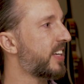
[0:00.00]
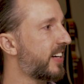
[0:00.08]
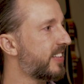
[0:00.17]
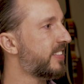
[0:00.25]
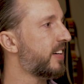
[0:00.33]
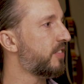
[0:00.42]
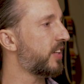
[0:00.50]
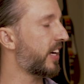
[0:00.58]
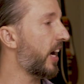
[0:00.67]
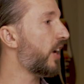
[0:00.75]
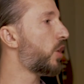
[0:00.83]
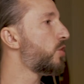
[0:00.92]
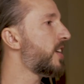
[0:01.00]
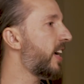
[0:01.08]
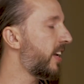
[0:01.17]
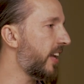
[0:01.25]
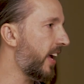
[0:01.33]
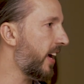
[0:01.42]
right. Yeah, definitely. It kind of goes
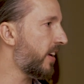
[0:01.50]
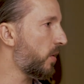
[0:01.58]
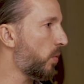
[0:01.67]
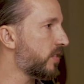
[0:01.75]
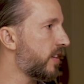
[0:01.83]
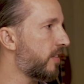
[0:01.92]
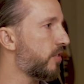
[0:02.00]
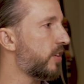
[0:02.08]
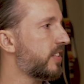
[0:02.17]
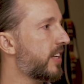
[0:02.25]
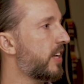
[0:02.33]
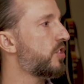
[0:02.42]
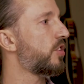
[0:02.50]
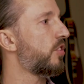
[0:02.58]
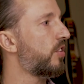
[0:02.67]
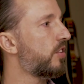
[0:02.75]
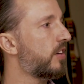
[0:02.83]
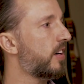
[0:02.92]
hand in hand. It was never
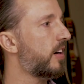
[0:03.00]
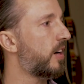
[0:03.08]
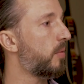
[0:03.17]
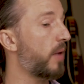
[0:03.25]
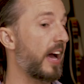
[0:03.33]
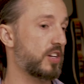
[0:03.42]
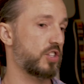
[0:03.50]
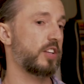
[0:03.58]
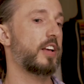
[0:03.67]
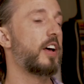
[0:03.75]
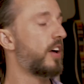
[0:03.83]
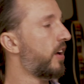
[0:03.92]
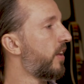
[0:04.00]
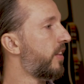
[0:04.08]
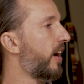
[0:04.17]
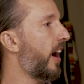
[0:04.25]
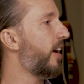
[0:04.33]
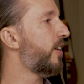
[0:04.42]
intentional. Um, actually,
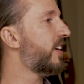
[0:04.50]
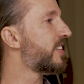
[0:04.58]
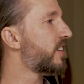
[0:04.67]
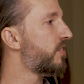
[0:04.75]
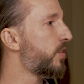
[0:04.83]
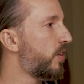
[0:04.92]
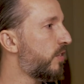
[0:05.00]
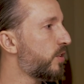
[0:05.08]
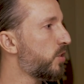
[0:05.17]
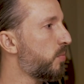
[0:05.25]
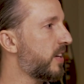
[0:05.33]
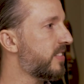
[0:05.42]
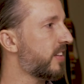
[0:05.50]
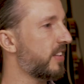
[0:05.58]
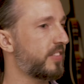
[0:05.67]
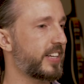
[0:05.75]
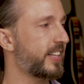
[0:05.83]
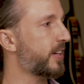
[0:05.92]
the irony is if universal basic
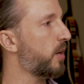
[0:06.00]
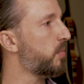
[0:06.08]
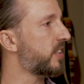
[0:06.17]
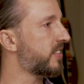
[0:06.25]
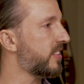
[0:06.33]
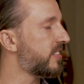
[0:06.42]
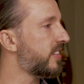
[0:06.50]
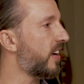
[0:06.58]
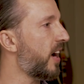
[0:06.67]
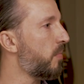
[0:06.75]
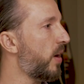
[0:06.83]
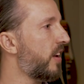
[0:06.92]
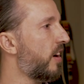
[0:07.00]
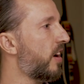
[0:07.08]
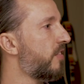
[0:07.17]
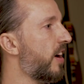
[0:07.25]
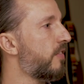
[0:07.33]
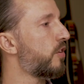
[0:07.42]
living income existed, I might not
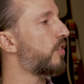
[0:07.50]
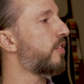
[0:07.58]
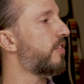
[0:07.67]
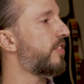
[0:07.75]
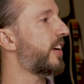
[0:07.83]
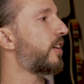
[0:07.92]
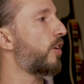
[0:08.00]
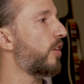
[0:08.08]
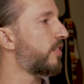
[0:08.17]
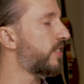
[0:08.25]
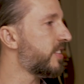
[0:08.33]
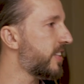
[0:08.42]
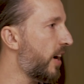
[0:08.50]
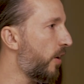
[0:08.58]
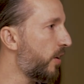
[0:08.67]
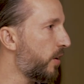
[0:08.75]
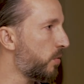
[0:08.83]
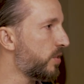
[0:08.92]
have ever figured all of this
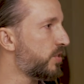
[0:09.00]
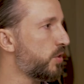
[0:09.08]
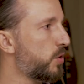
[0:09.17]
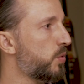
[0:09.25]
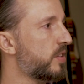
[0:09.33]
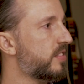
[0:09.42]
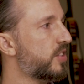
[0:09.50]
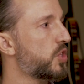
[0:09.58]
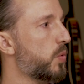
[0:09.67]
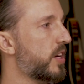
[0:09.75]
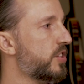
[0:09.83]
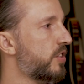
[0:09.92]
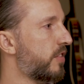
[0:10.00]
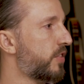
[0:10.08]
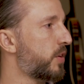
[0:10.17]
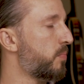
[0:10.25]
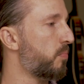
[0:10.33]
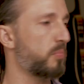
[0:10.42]
out. It was due to a situation of
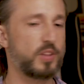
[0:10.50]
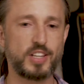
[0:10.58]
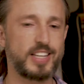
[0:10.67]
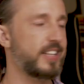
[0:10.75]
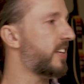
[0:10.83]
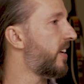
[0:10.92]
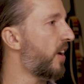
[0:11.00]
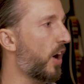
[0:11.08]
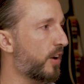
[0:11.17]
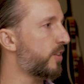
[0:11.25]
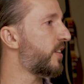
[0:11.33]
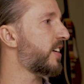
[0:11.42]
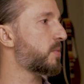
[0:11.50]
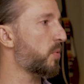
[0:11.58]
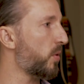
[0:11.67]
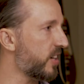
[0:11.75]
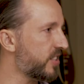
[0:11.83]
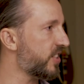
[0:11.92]
complete and utter
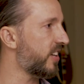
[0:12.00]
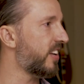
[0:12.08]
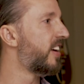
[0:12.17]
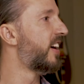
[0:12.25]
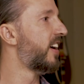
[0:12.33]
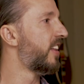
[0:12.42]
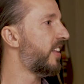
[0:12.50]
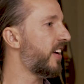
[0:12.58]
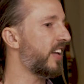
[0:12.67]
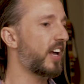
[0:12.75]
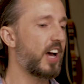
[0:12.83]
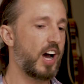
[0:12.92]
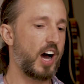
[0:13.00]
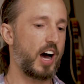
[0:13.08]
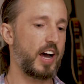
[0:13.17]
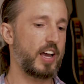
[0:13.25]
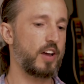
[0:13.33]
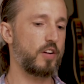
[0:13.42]
desperation mm-hmm. that
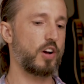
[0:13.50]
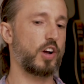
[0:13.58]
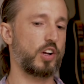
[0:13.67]
I